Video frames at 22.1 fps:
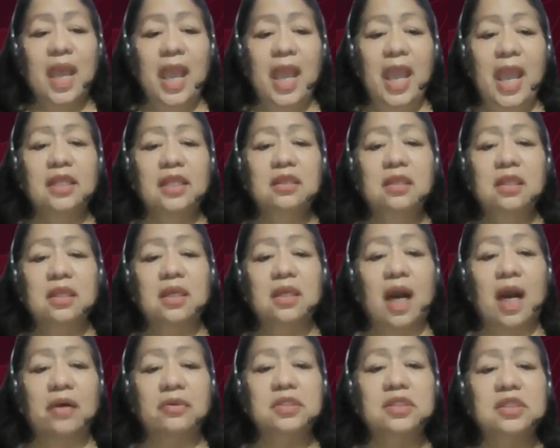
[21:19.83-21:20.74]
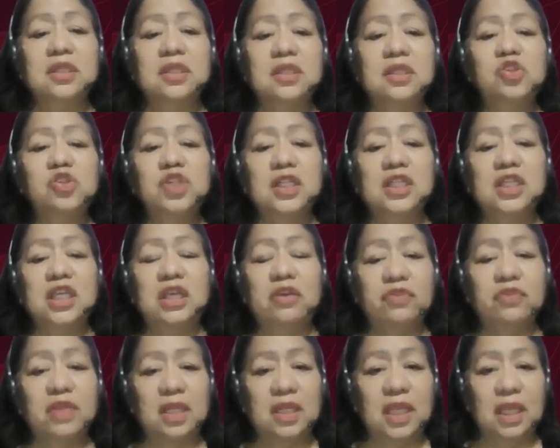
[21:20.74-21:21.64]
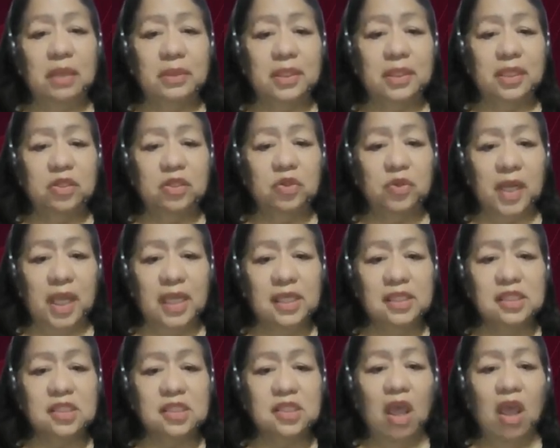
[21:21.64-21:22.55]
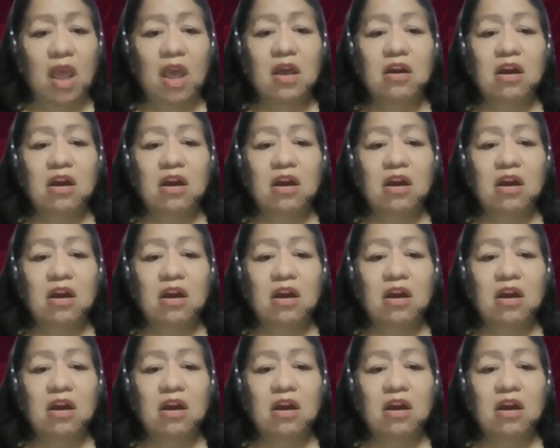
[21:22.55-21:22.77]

And counsel shall give the name and address